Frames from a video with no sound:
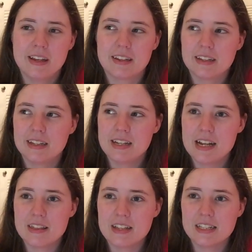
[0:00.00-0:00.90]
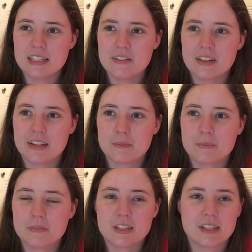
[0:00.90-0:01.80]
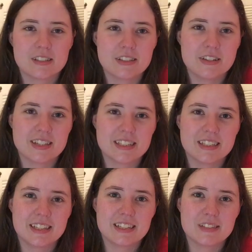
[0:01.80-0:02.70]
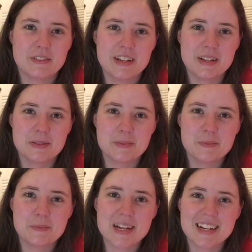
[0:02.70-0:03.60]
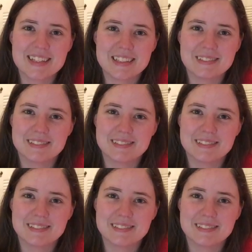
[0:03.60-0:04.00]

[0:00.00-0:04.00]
And yeah, I think that's everything. So I'll see you guys in the next video. Bye, guys.